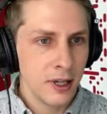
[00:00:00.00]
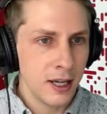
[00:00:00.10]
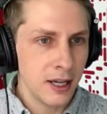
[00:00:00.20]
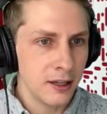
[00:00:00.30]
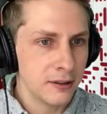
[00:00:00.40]

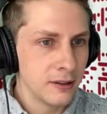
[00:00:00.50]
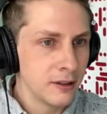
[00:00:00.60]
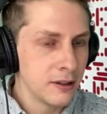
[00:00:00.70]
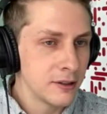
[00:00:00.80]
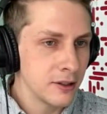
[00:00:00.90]
And
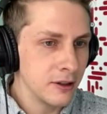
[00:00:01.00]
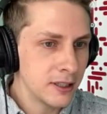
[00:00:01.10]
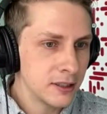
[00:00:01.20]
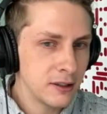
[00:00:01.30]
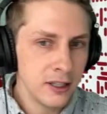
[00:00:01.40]

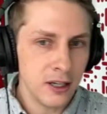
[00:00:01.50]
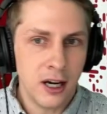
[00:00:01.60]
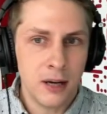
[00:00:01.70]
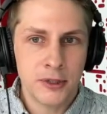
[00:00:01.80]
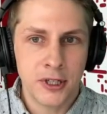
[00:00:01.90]
selecting the
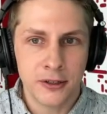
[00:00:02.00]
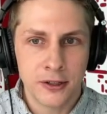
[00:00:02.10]
option.